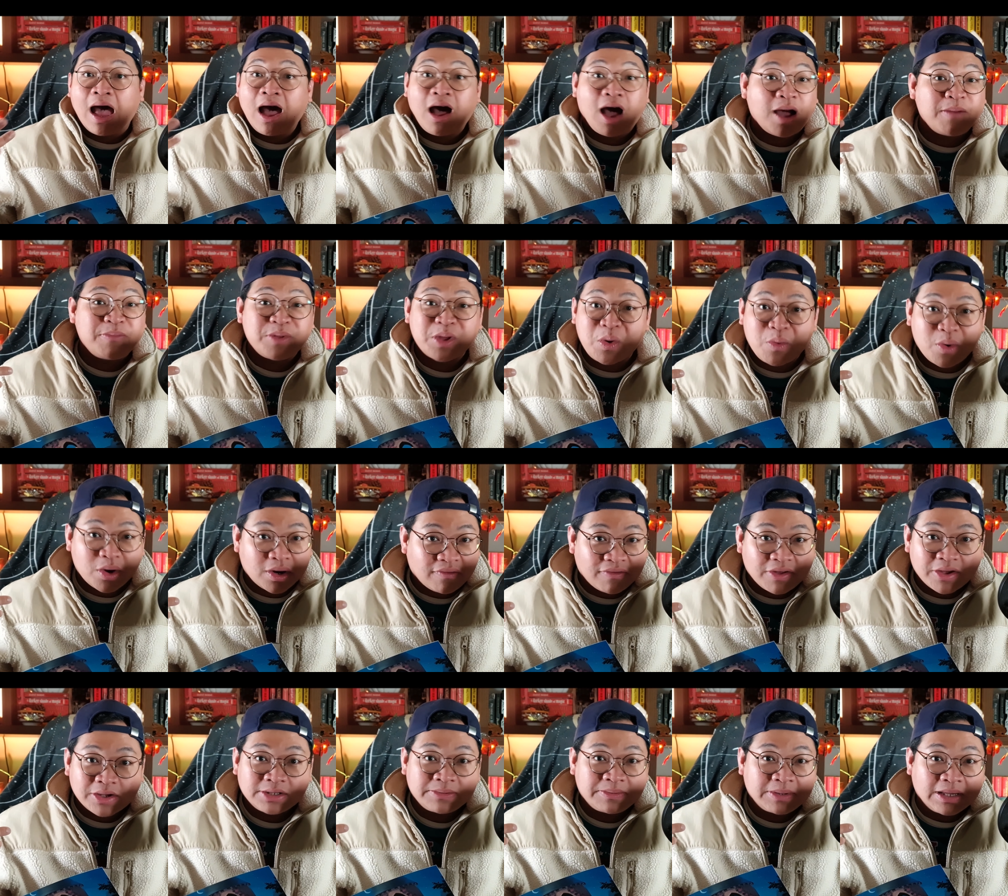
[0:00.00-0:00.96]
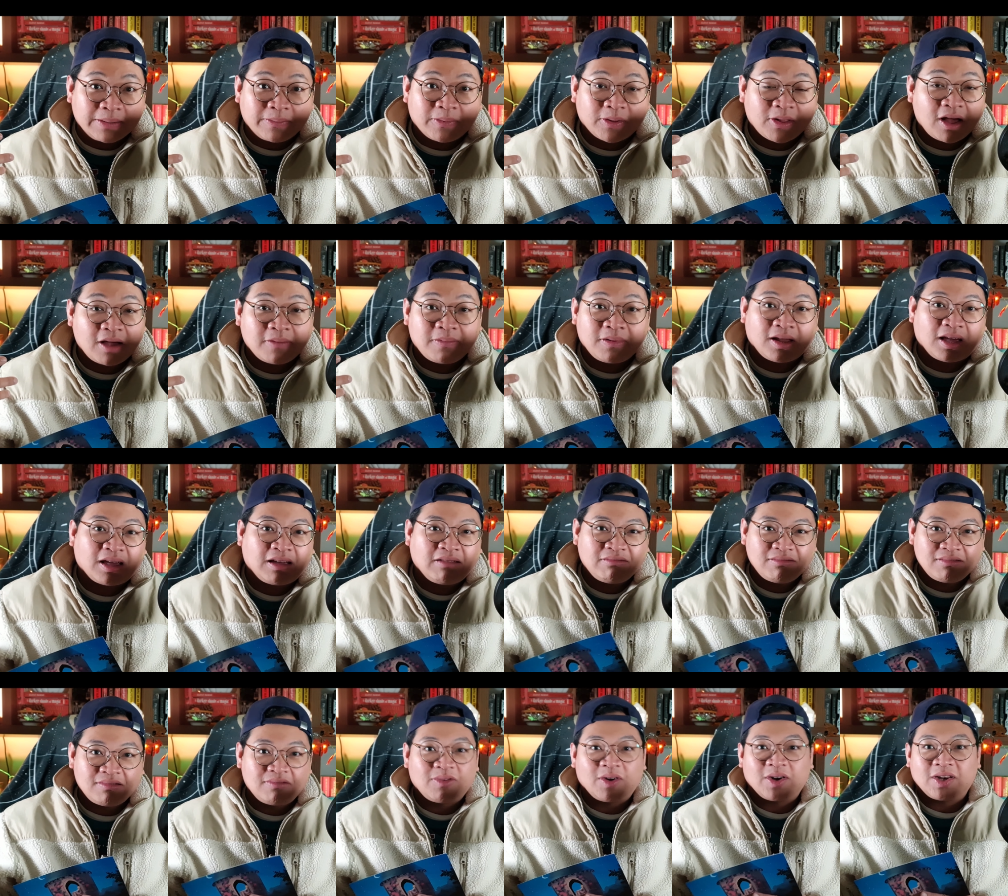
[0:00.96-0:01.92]
I'm not one of those people. I'll be like,
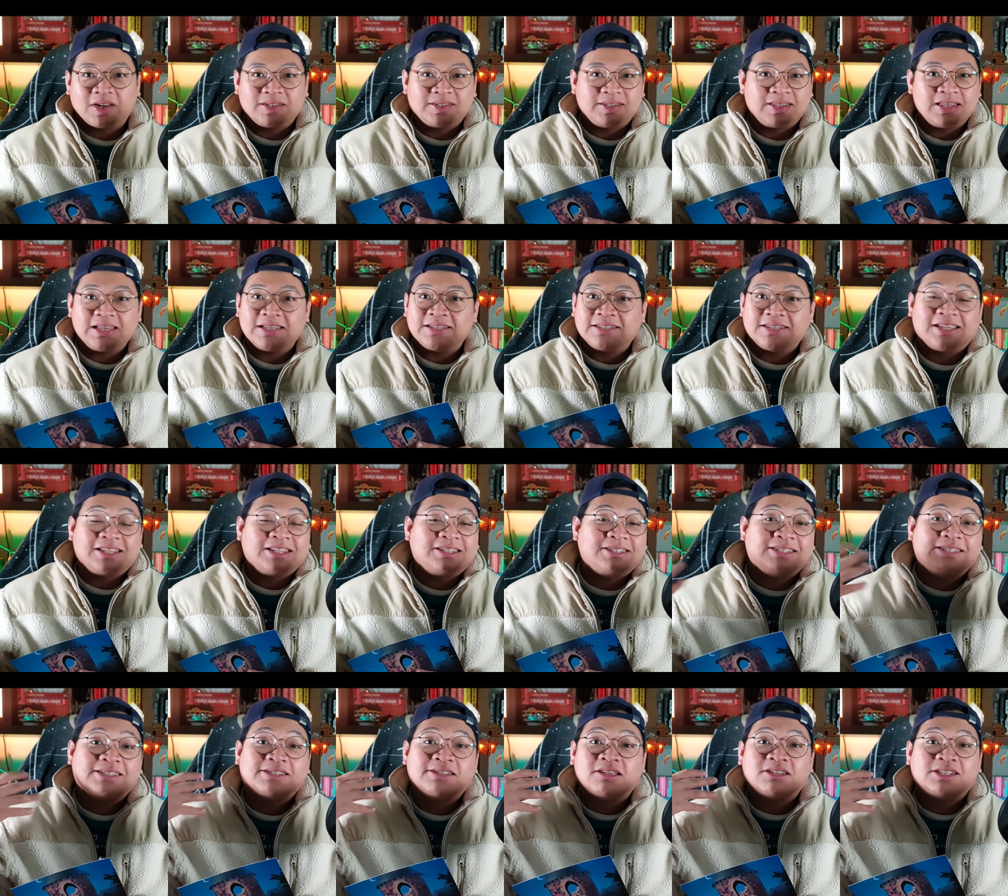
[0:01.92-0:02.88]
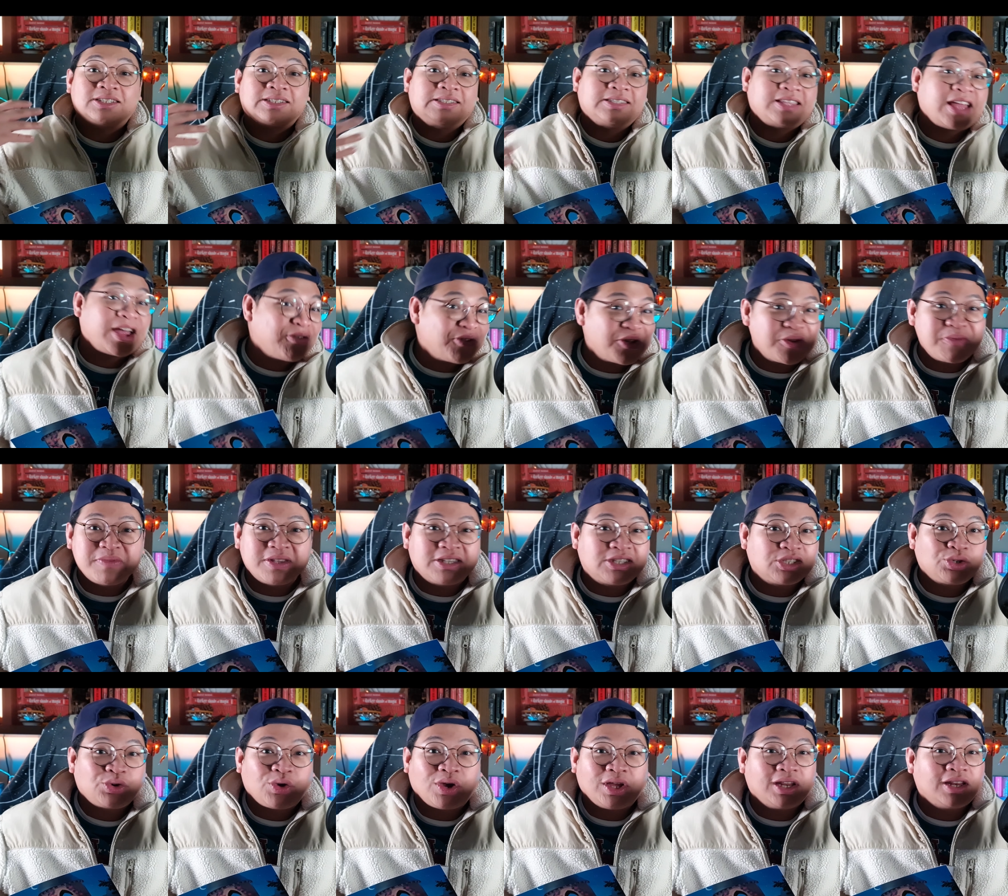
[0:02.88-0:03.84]
oh, what is this? It's staring me
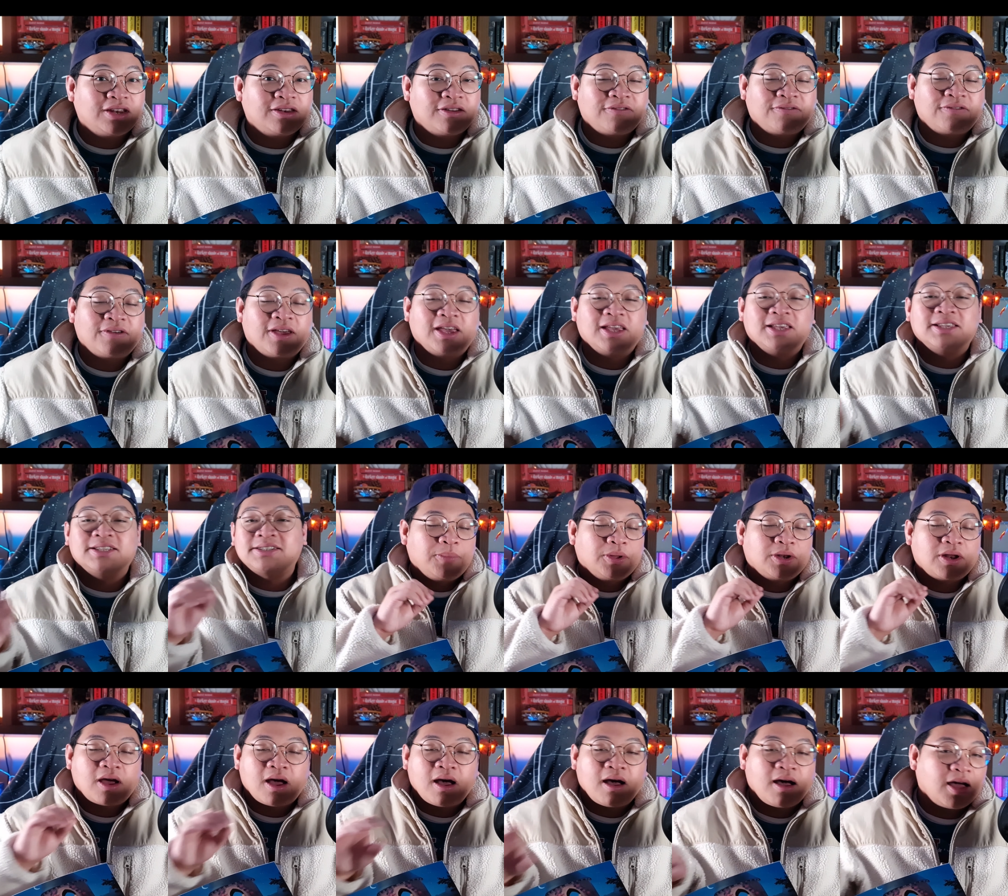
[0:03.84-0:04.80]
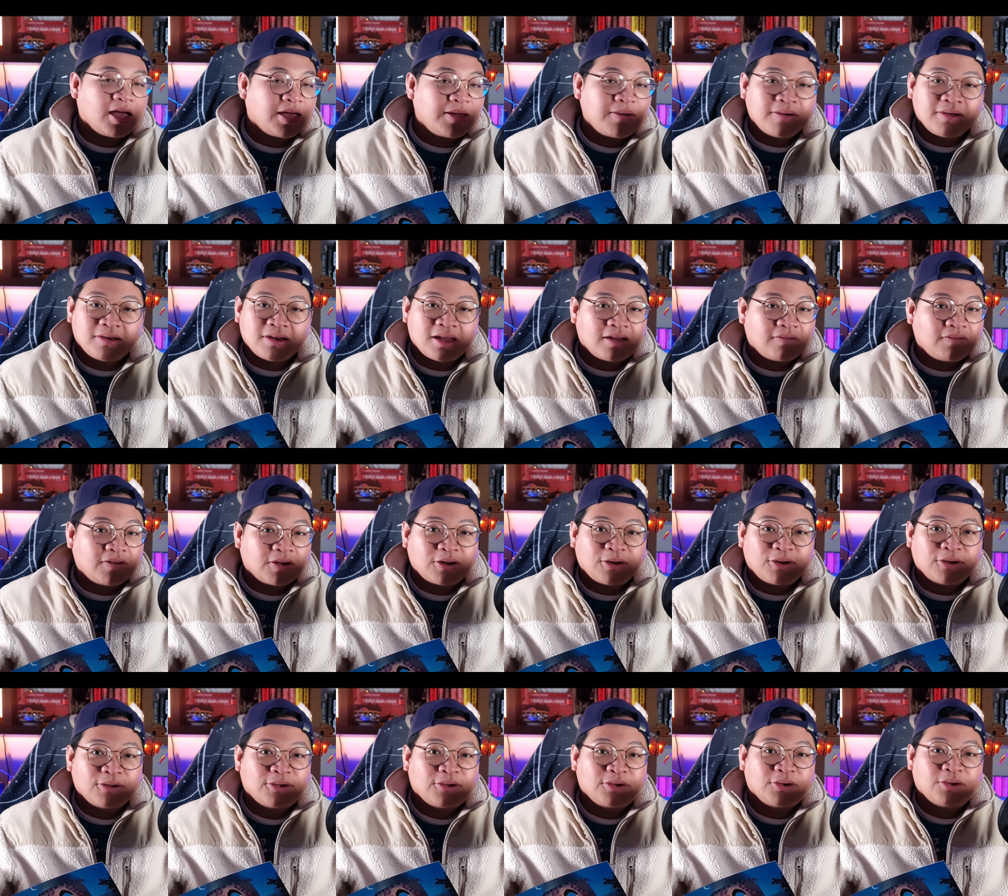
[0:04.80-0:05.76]
straight in the face, but I don't have a
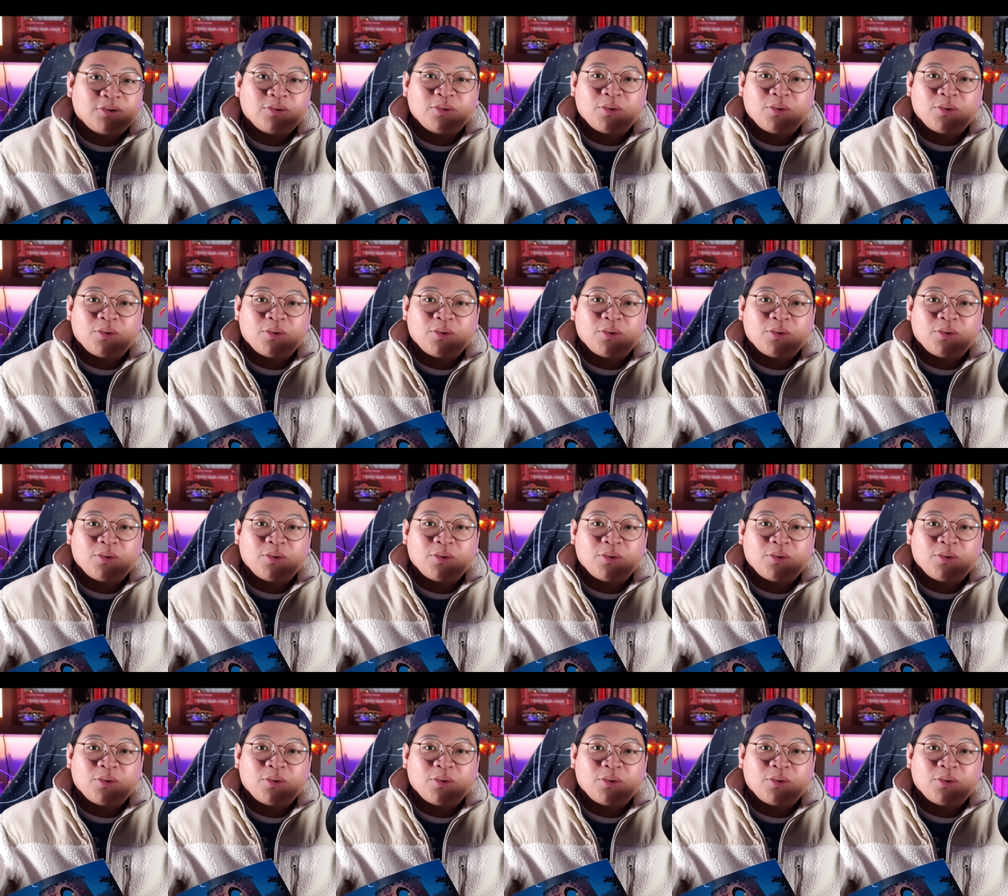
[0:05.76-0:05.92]
clue